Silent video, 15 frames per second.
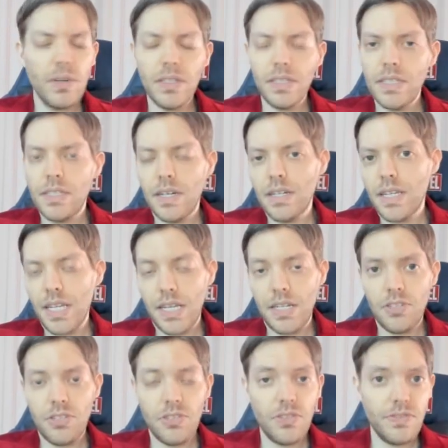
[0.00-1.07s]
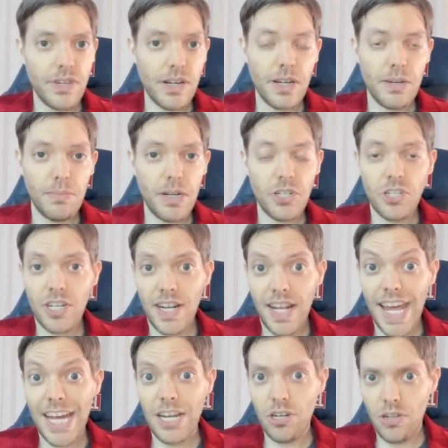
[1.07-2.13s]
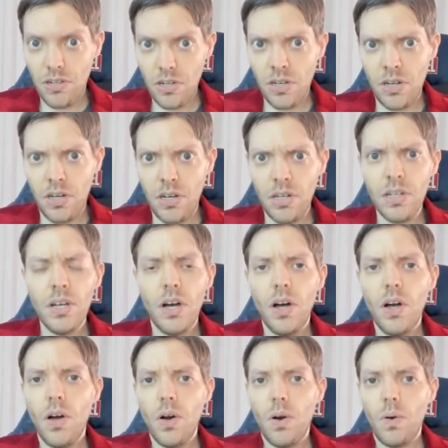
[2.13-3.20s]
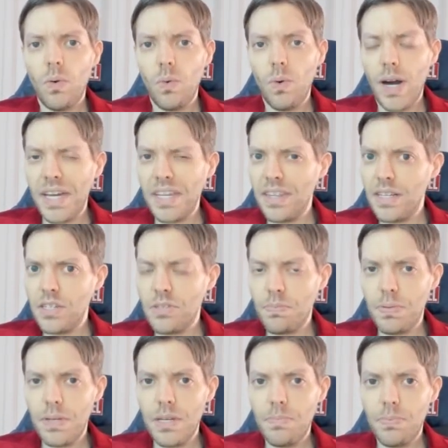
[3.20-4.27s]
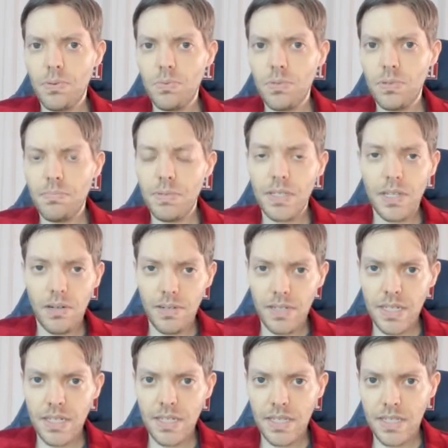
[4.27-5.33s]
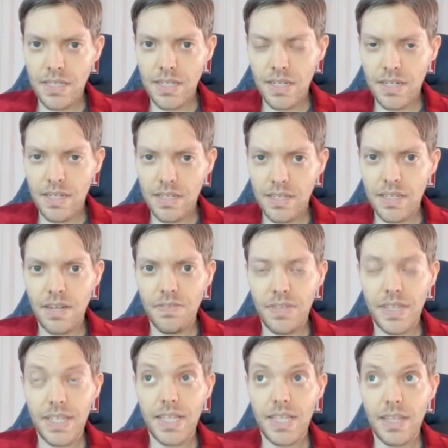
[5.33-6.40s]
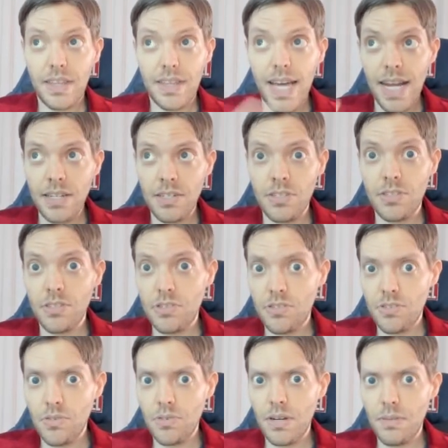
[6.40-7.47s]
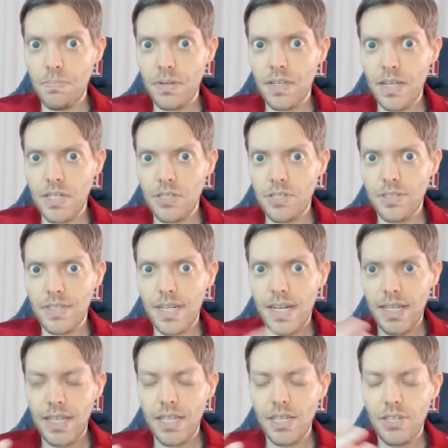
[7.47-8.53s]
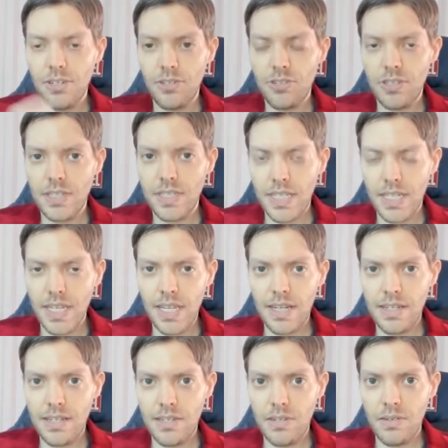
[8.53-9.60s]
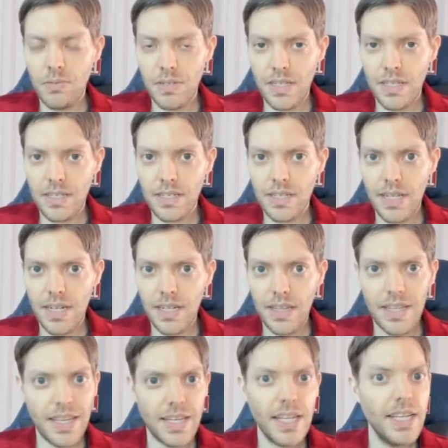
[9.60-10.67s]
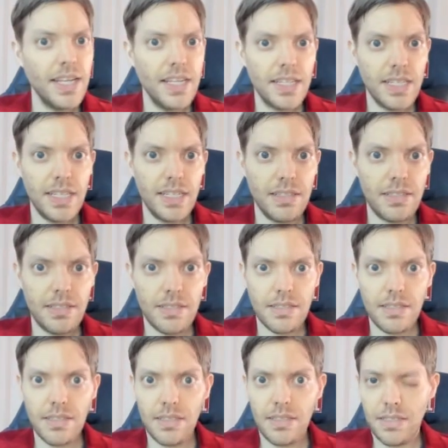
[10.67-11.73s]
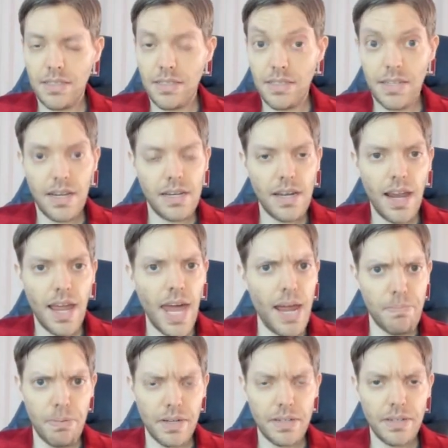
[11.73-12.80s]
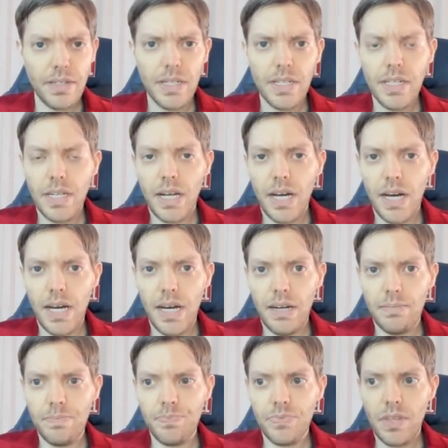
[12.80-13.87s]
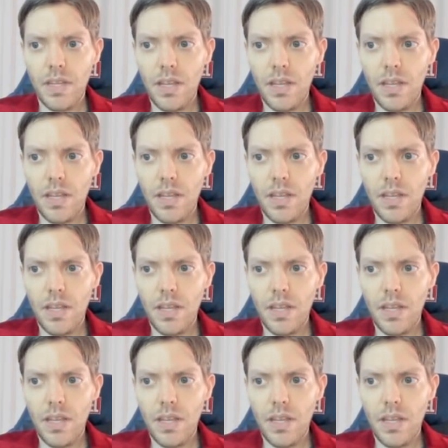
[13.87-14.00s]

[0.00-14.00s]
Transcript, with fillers: really dug into very much at all why these people would be going into this kind of stuff. Like, that's the story potential that I think you should dig into with this kind of thing. This does not happen. Um,